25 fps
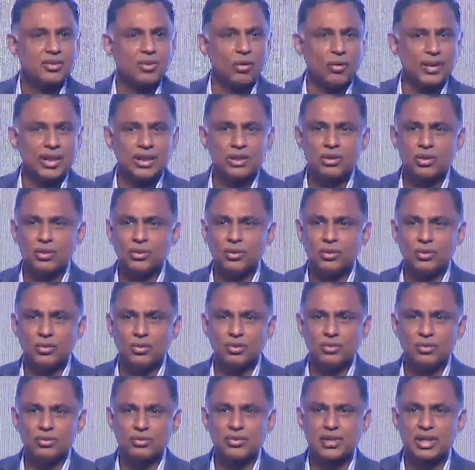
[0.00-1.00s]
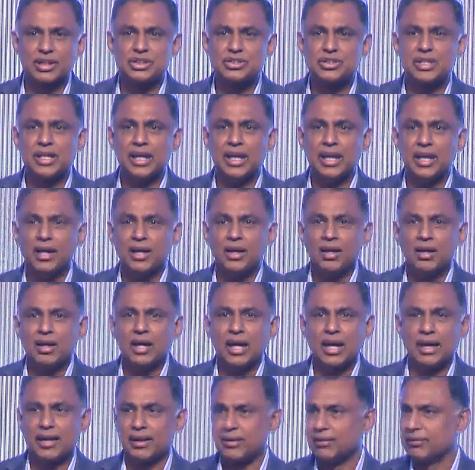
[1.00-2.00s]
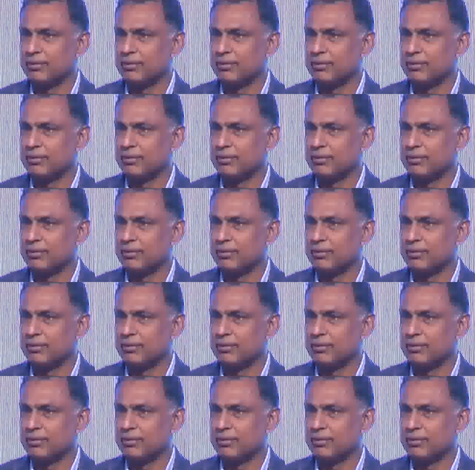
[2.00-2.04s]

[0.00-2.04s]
going to Trichy, and